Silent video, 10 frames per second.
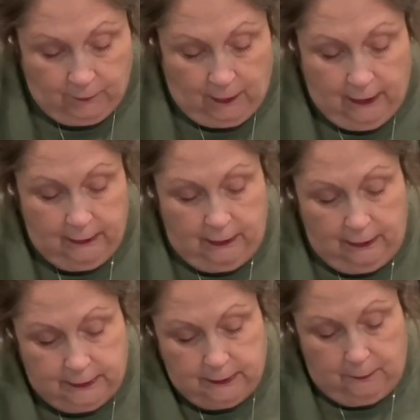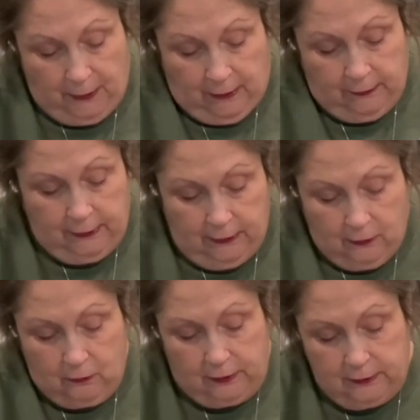Cut it up to about
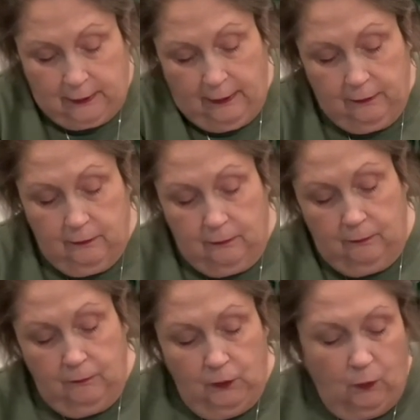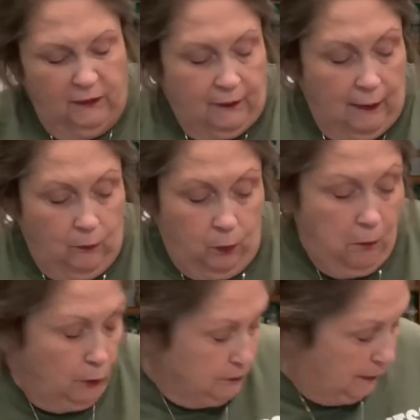here. Get that, you want that,
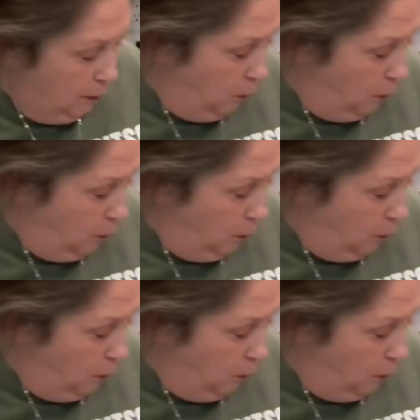most of that